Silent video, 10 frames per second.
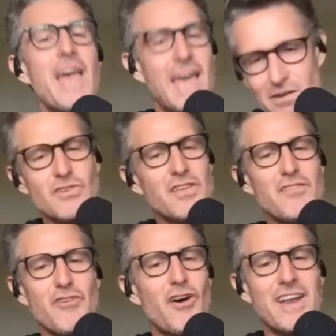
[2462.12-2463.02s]
handled it
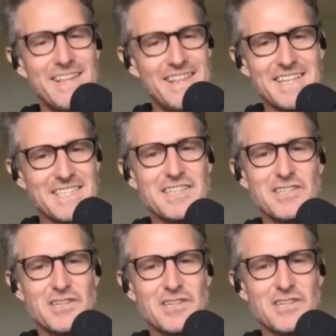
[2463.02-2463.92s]
absolutely fine in
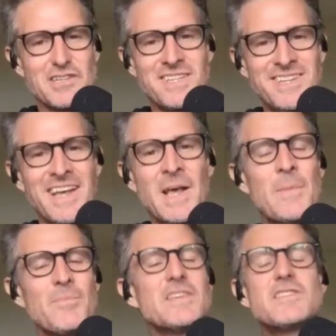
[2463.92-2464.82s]
that situation.
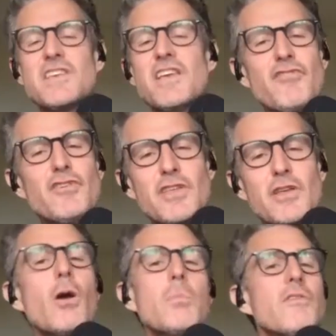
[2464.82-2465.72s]
Yeah. The seafood
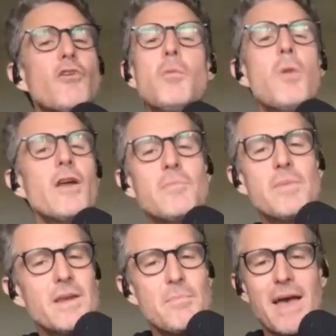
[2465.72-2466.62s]
the night before might have
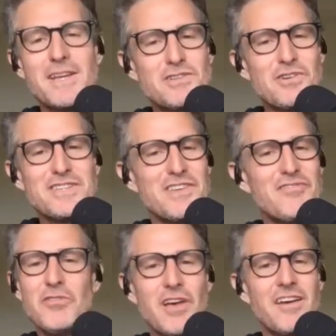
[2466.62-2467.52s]
been a bad choice
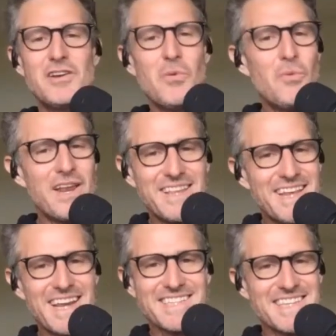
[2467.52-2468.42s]
if you were going to a wedding
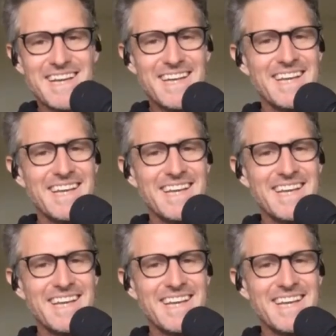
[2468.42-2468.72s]
the next or day. Or